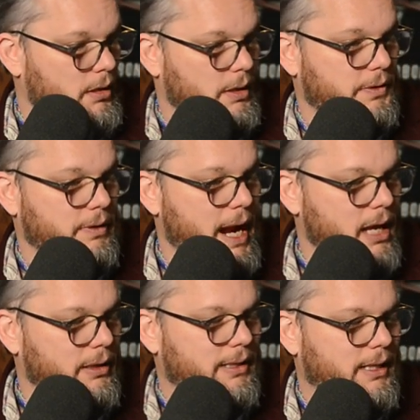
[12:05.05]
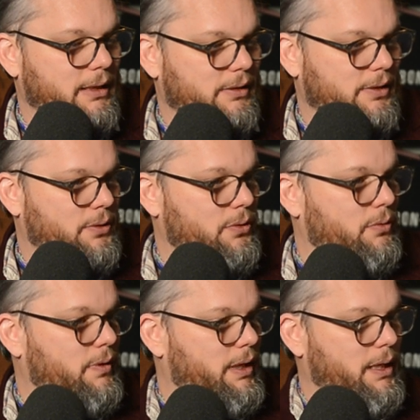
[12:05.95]
So now let's get to
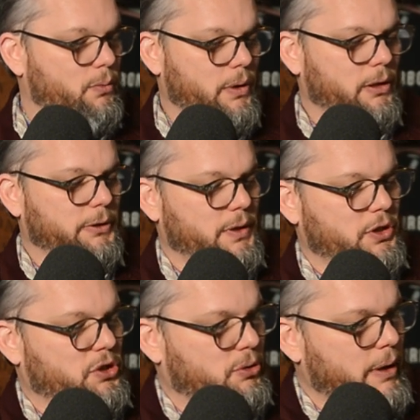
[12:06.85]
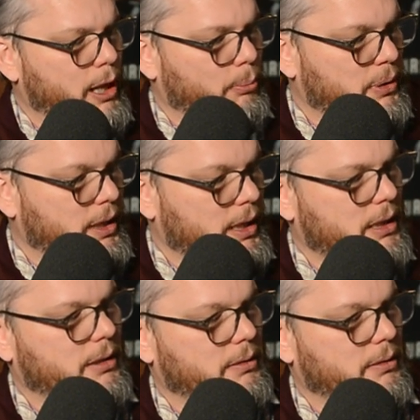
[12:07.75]
the Wilderness Trail pick